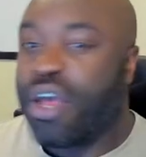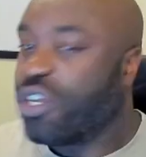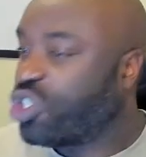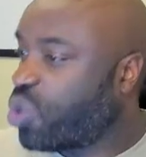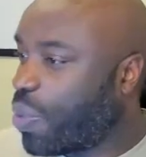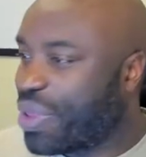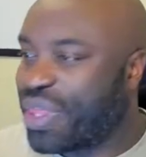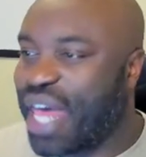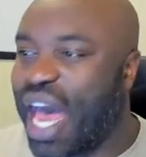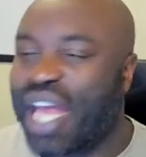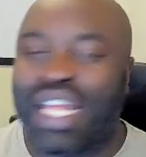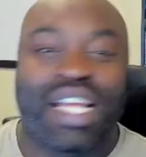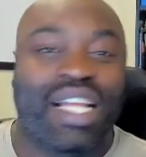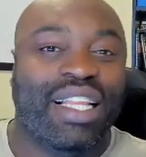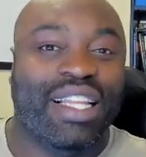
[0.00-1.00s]
So with
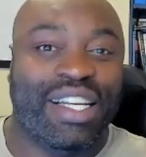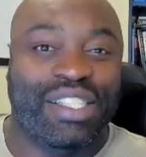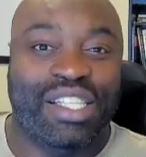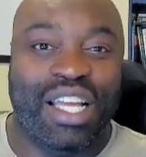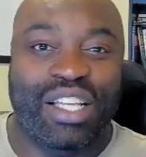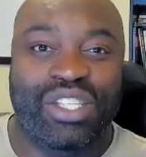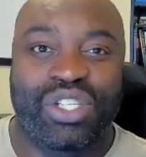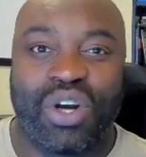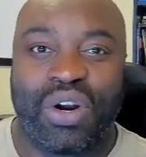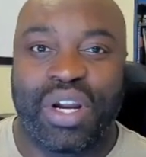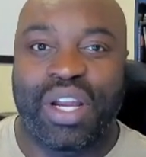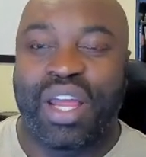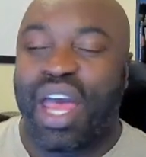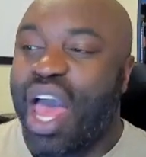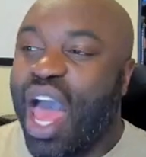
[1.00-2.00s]
that, let's get started.